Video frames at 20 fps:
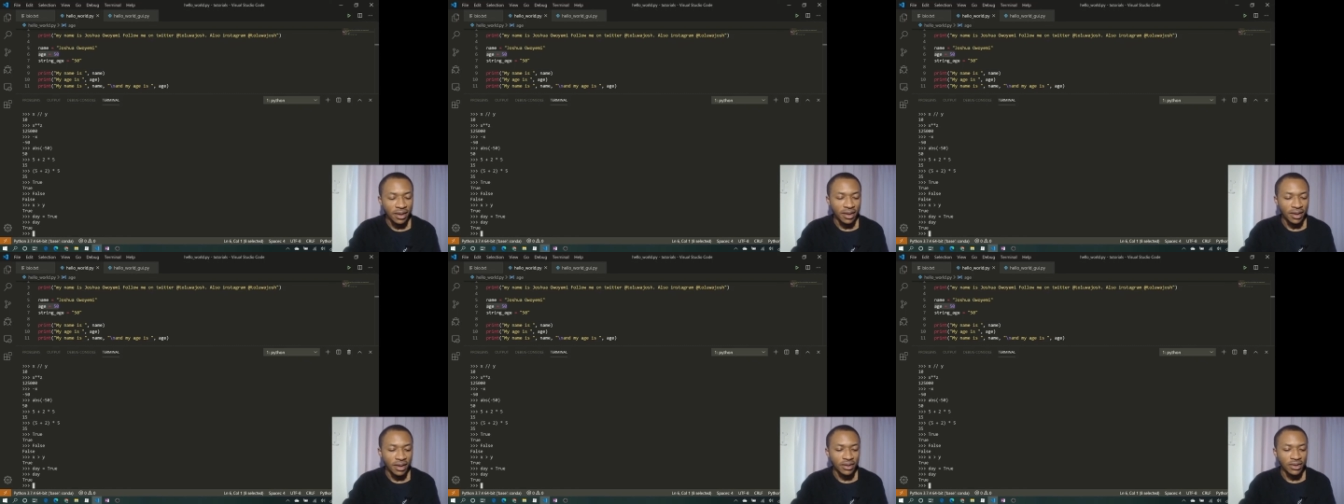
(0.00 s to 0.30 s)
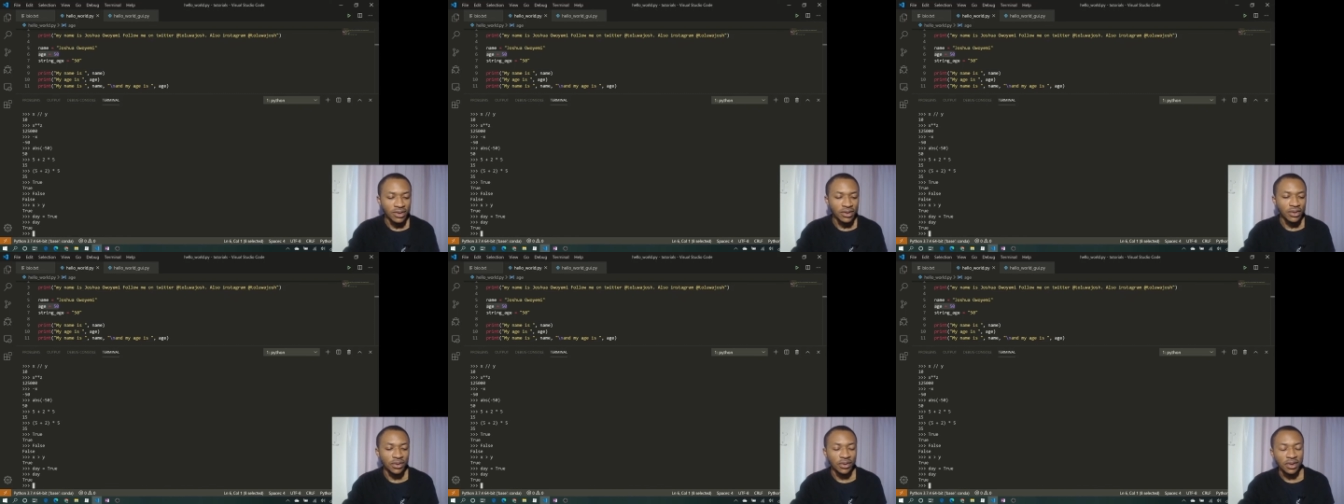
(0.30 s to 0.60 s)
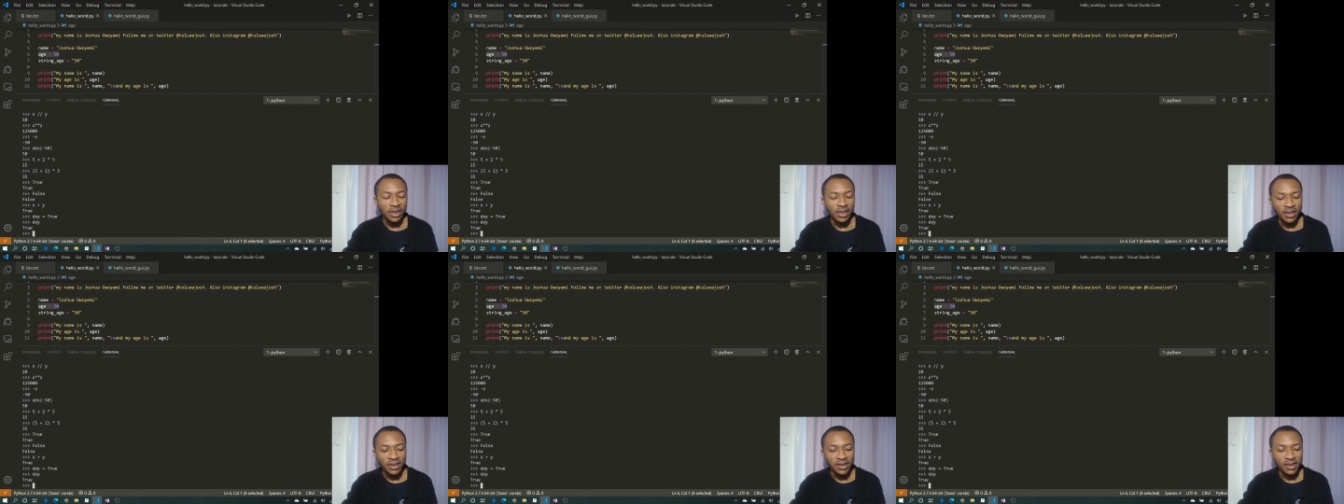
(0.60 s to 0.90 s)
So
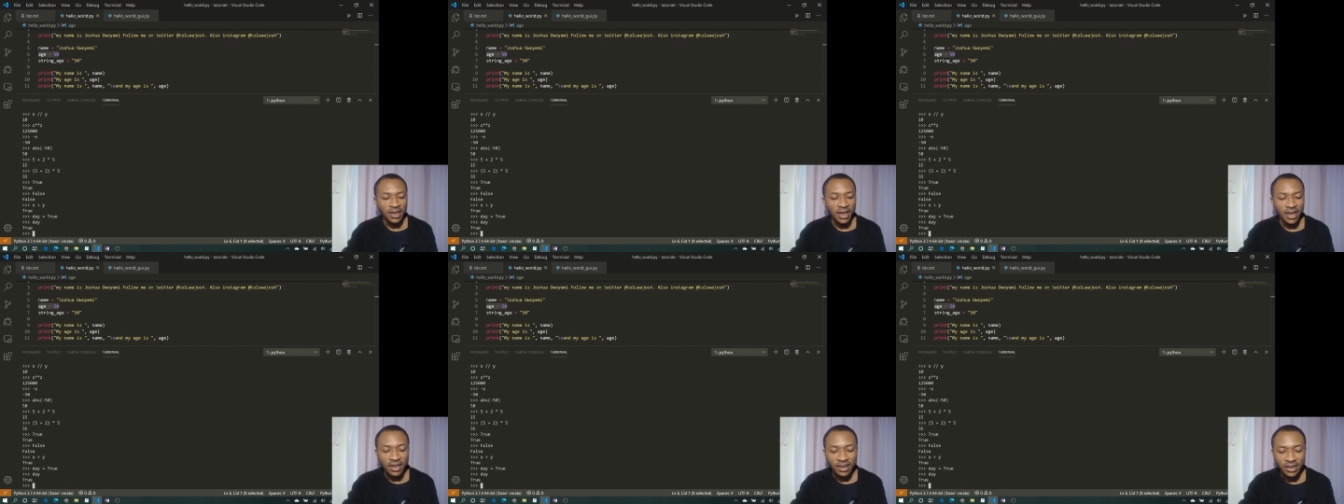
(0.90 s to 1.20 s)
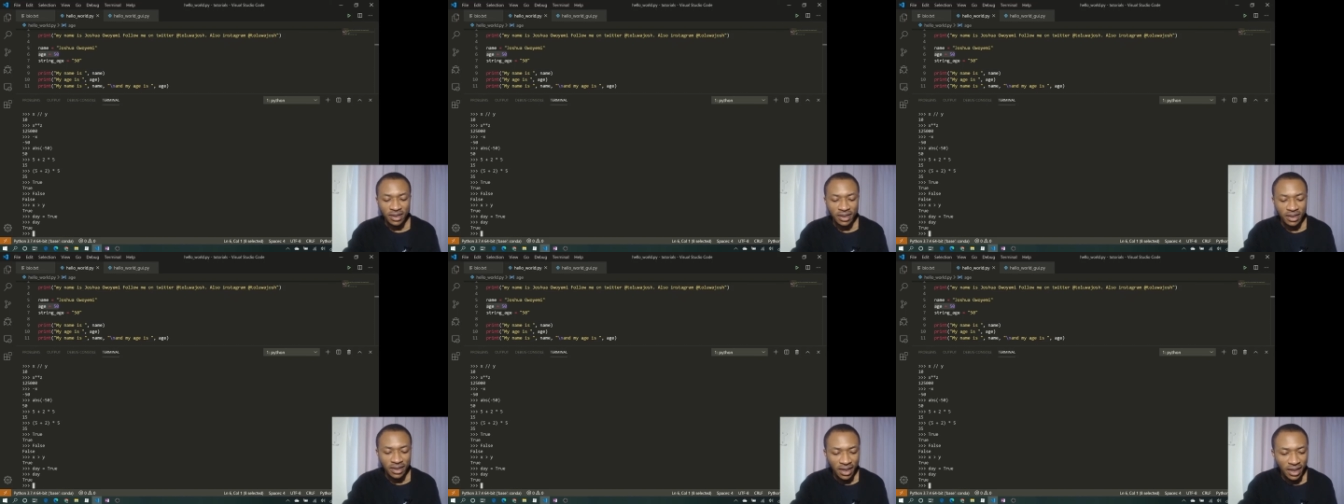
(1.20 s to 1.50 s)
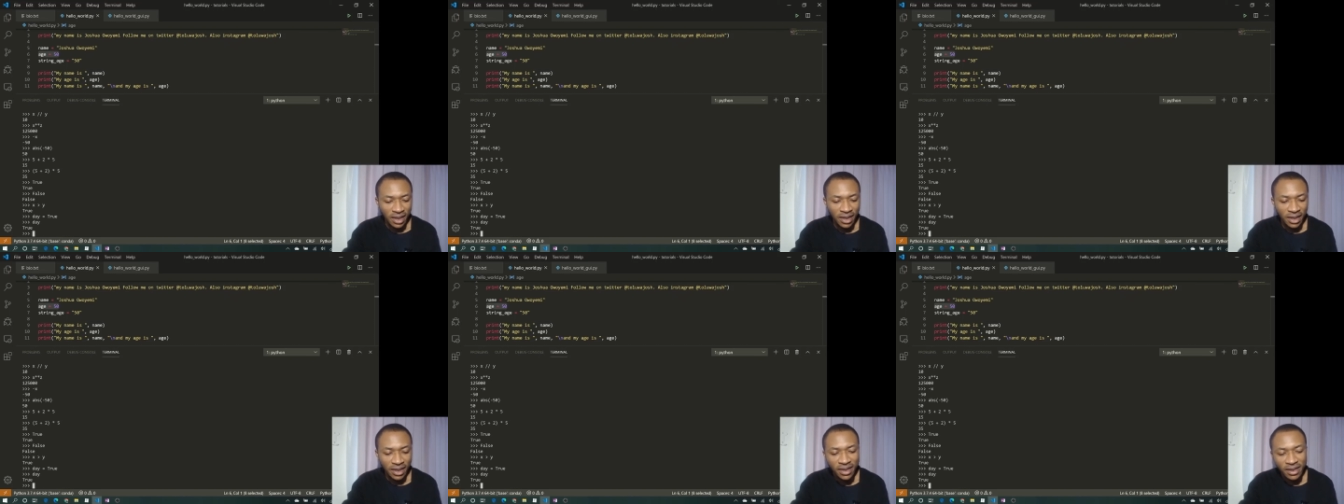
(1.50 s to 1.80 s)
in this case, a
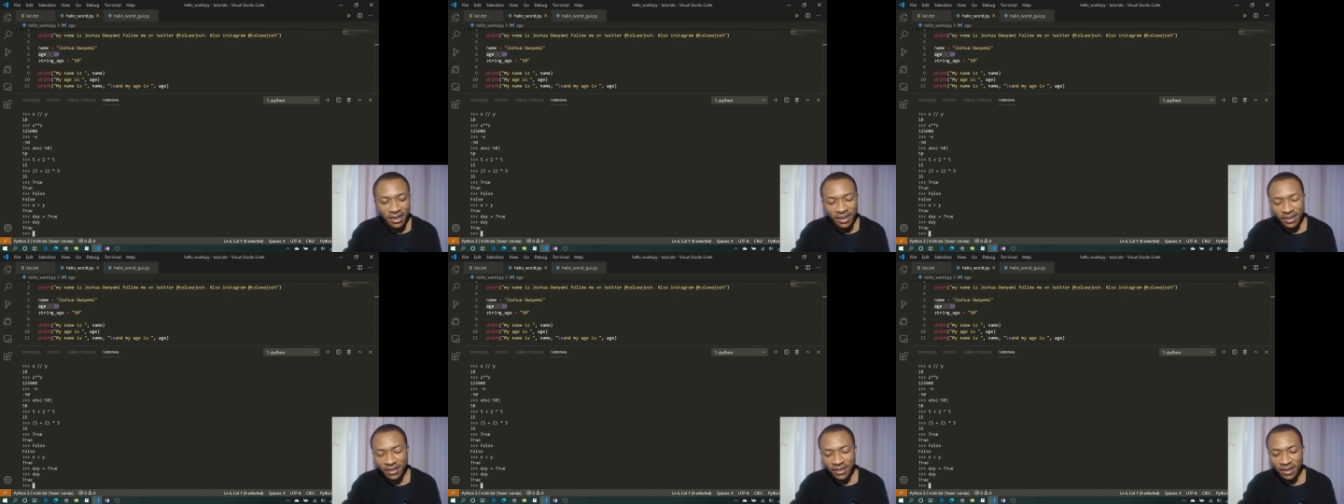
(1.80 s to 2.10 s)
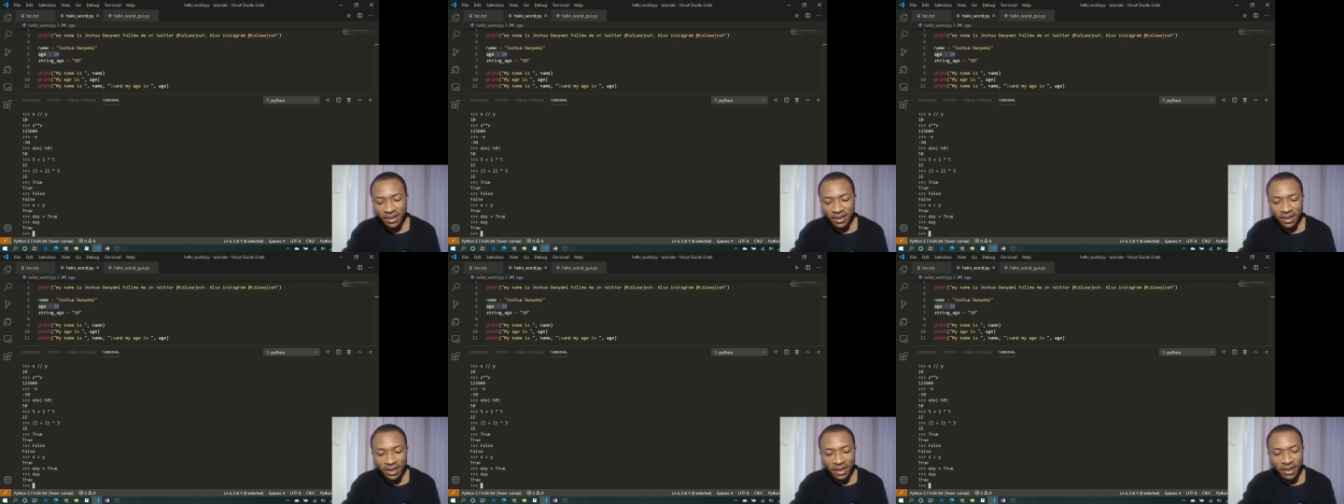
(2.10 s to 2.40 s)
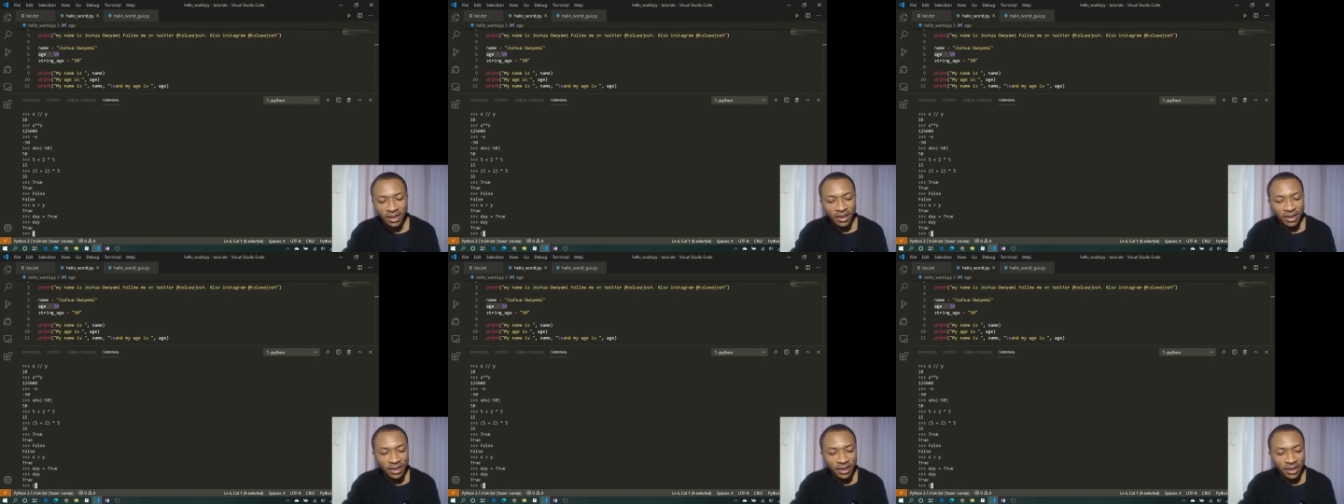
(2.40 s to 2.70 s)
day is
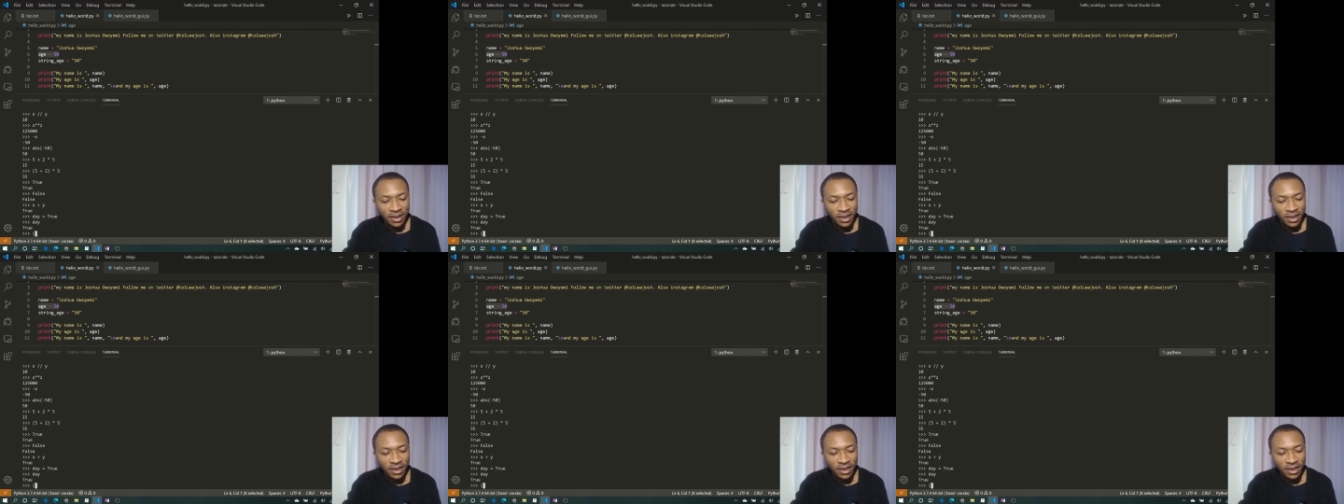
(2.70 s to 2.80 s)
a